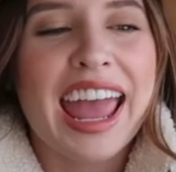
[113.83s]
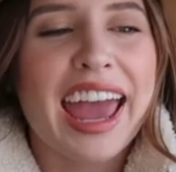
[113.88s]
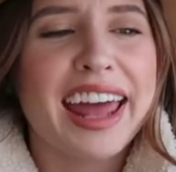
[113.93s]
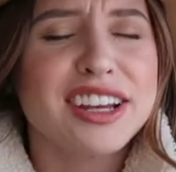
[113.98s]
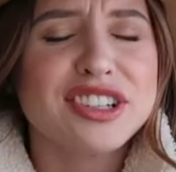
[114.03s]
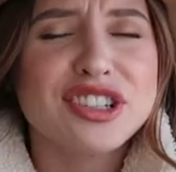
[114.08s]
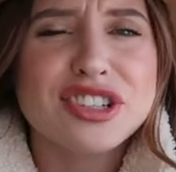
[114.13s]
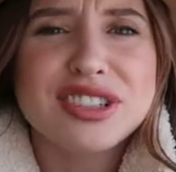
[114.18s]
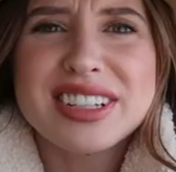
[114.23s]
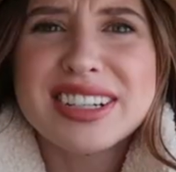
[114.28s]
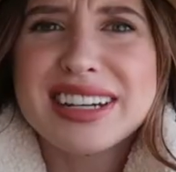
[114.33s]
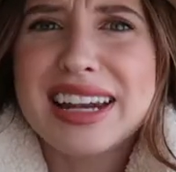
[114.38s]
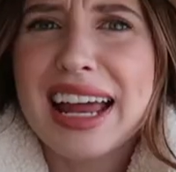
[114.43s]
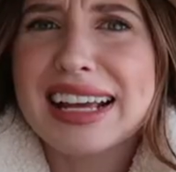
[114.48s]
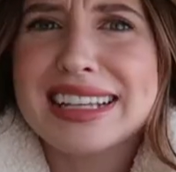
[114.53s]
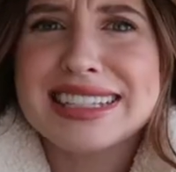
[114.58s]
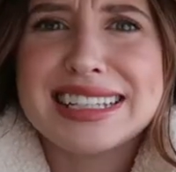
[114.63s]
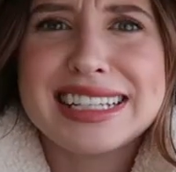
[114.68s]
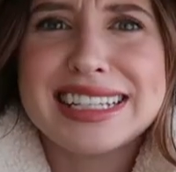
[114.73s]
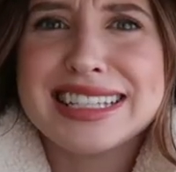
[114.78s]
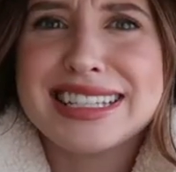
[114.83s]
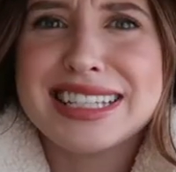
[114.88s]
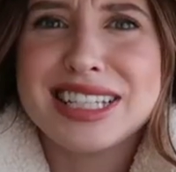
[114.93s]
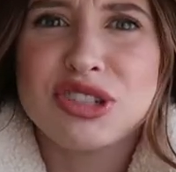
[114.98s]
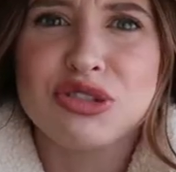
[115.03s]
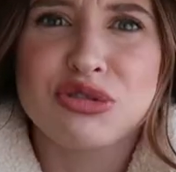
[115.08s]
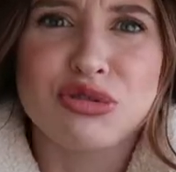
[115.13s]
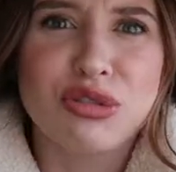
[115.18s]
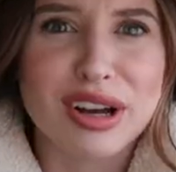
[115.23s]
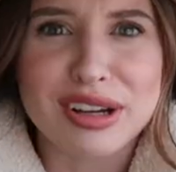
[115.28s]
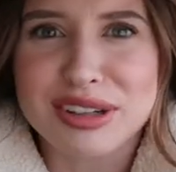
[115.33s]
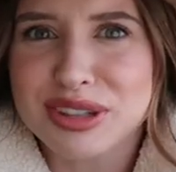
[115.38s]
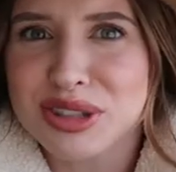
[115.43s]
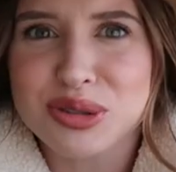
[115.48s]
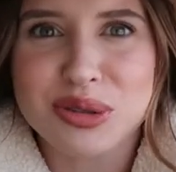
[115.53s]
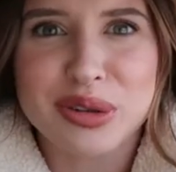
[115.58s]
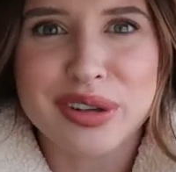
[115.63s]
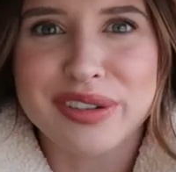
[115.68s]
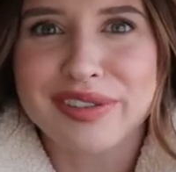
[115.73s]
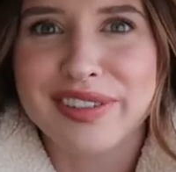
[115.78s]
And it's just a nice, easy
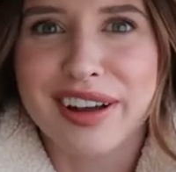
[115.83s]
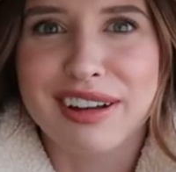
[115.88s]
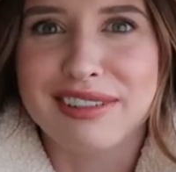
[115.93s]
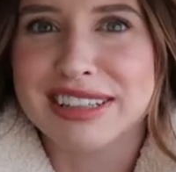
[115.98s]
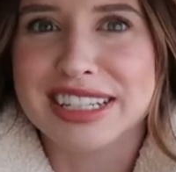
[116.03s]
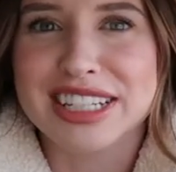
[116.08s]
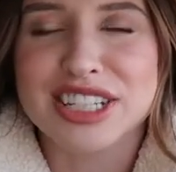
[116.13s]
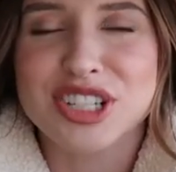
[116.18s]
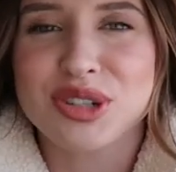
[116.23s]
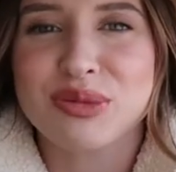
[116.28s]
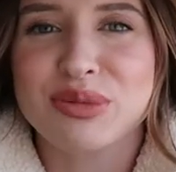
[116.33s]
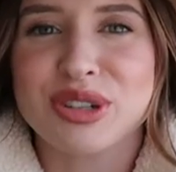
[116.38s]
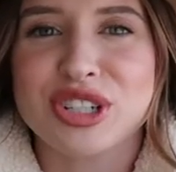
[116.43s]
drugstore foundation,